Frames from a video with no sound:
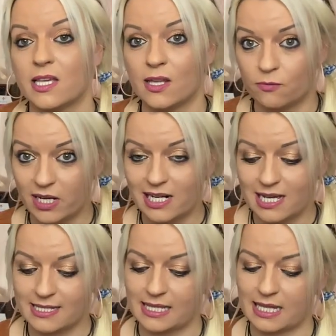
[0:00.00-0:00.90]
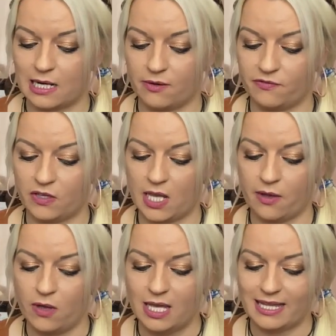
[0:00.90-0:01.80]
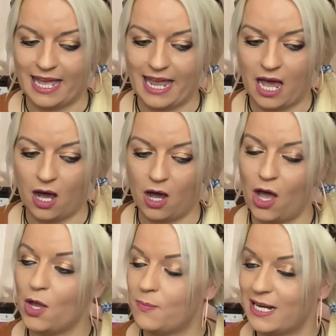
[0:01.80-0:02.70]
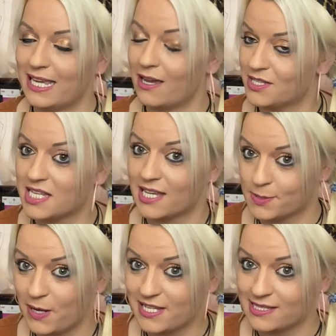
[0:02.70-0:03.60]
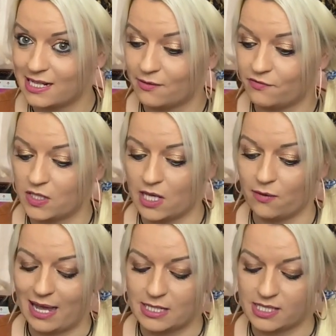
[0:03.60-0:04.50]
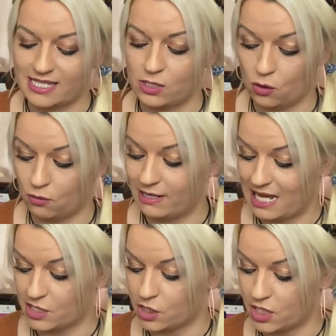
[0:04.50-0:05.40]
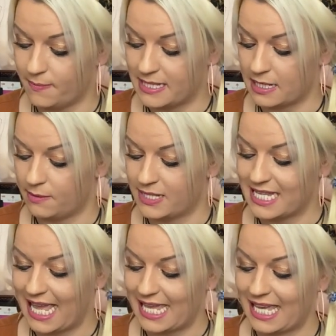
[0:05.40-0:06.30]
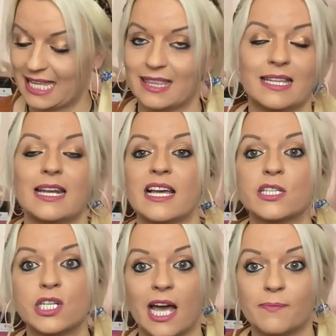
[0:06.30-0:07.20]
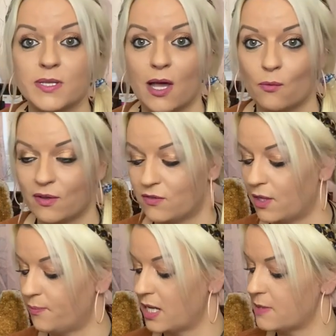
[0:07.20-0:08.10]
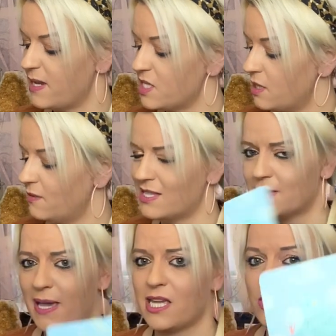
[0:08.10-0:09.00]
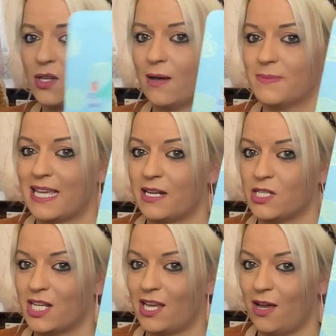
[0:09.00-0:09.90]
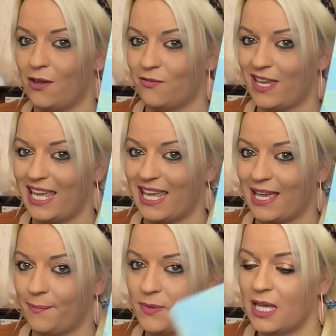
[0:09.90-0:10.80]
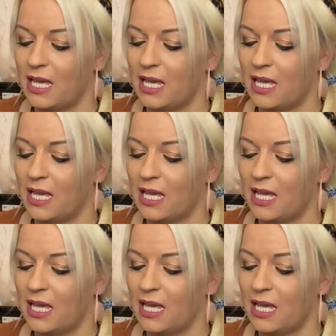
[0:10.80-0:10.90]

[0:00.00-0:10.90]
So they're realizing their love for you. They are openly going to express their love for you, and your relationship is going to be taking the next chapter with them, especially with this Page of Cups energy over here.